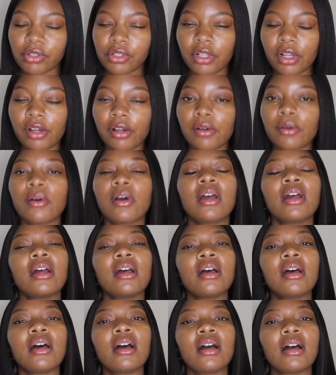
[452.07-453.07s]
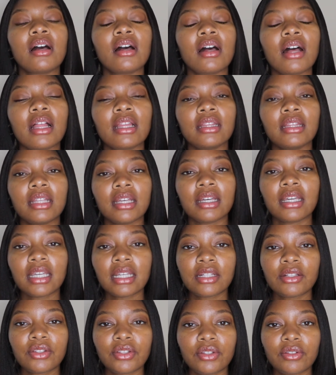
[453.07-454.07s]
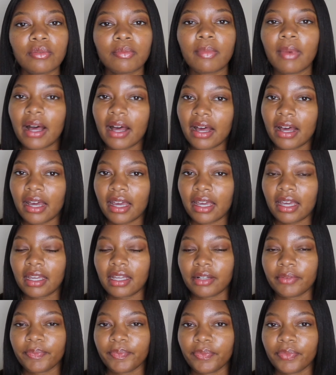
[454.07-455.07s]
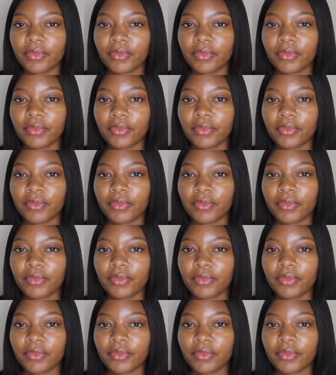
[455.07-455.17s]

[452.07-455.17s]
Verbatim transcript: So look into my